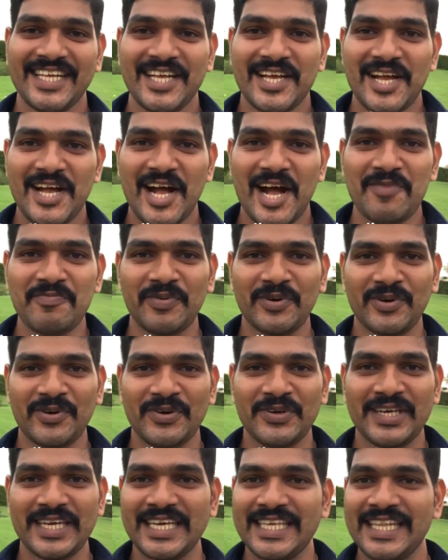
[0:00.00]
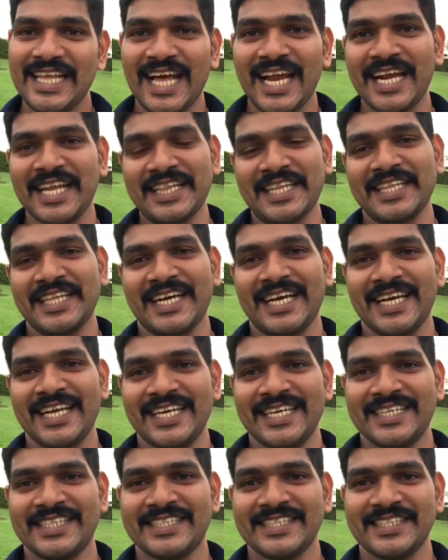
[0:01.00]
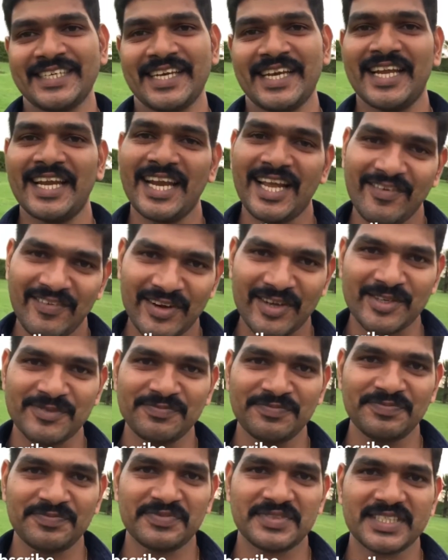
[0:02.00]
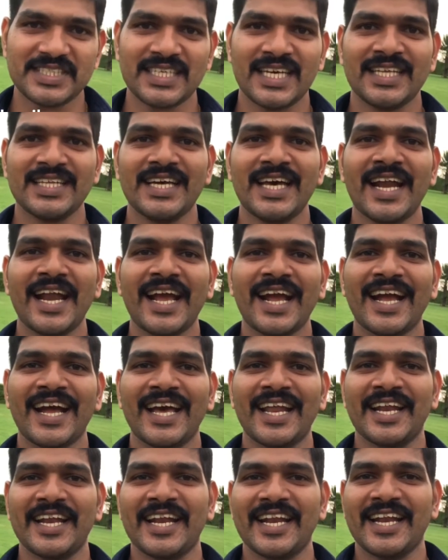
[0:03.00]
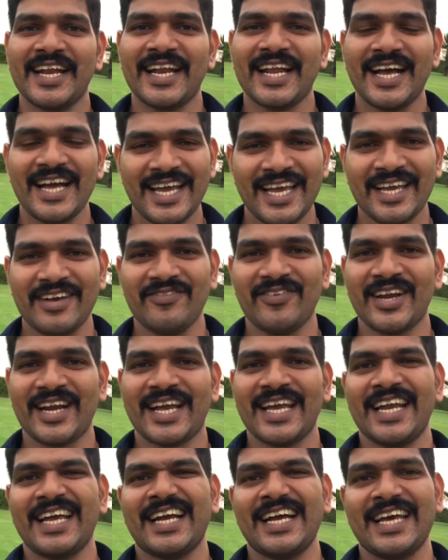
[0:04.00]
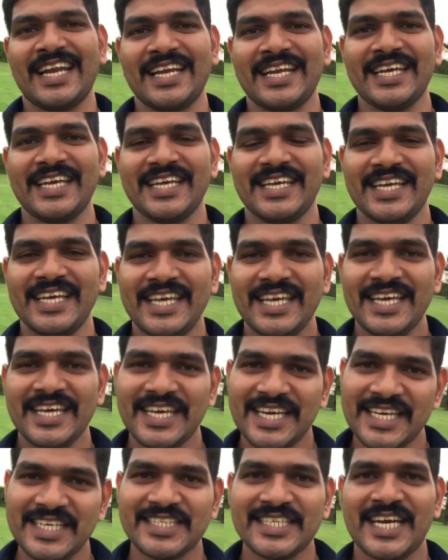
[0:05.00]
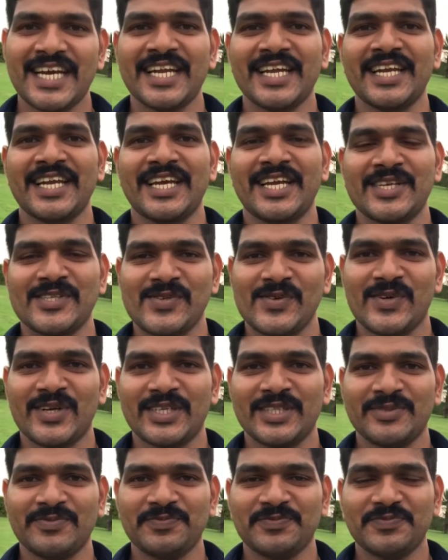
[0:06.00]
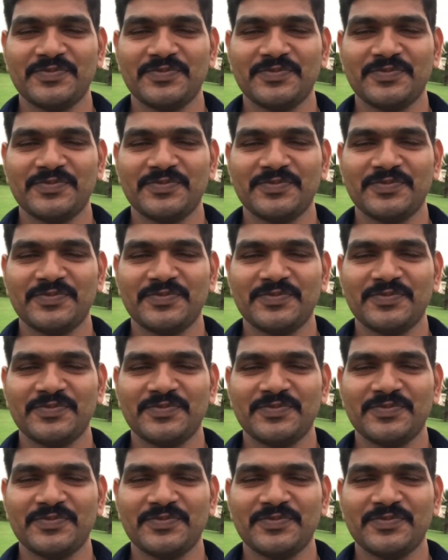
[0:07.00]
Apo, either and another highlight. A lover group, Sadarna Karan, I work a carante, each channel leg is over them.